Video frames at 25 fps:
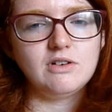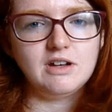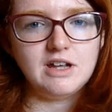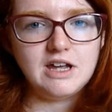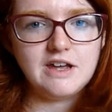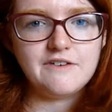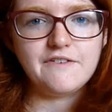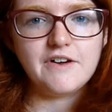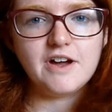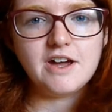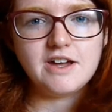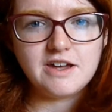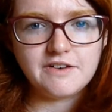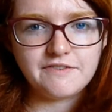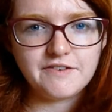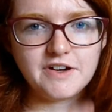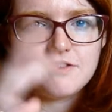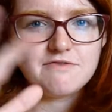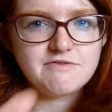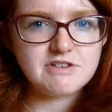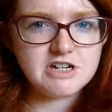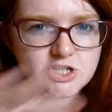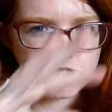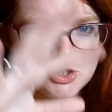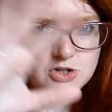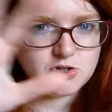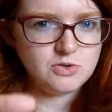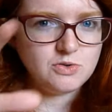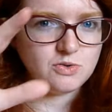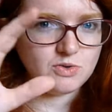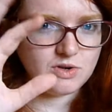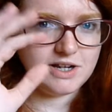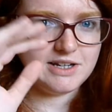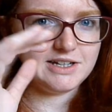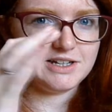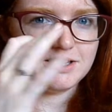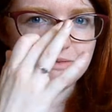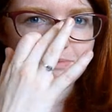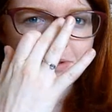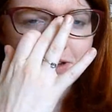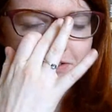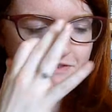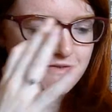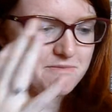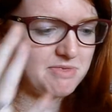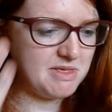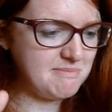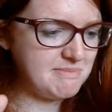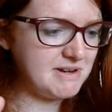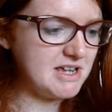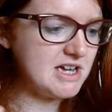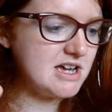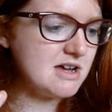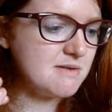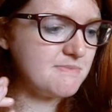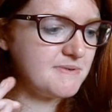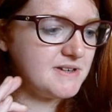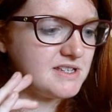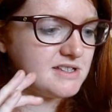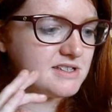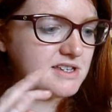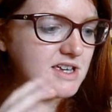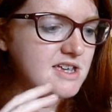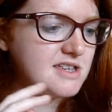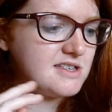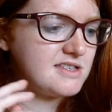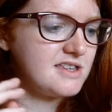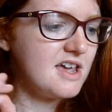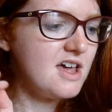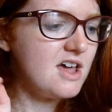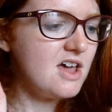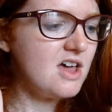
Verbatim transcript: If I, if I read you a little bit from the blurb, it says,